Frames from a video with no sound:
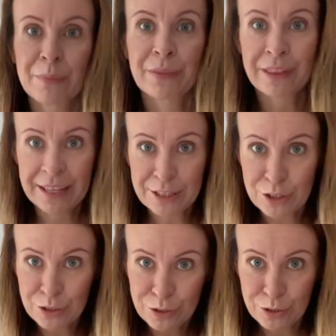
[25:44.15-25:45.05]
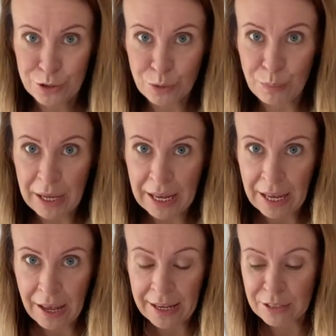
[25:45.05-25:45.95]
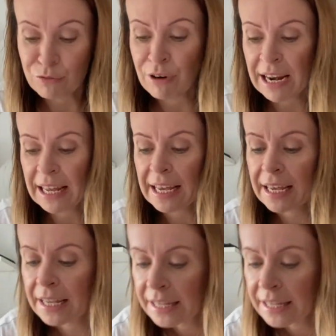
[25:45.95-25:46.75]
This jumper here is a relic.